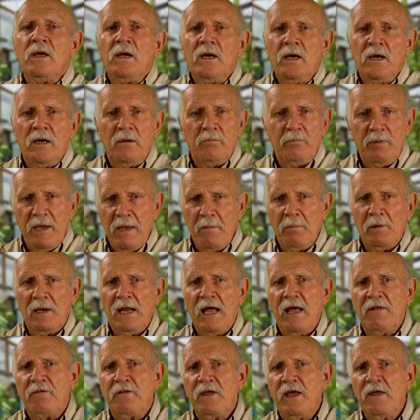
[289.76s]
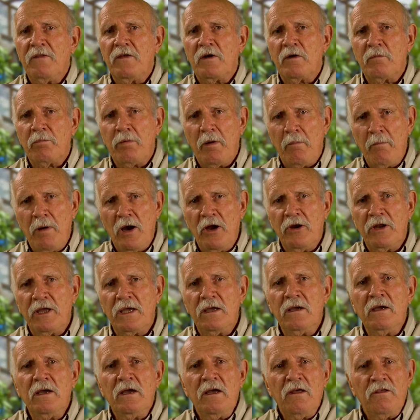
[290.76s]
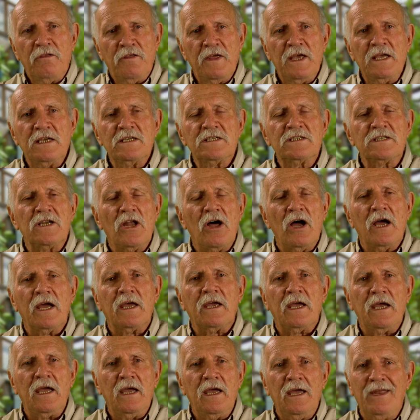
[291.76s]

uh, people out there that are promoting things like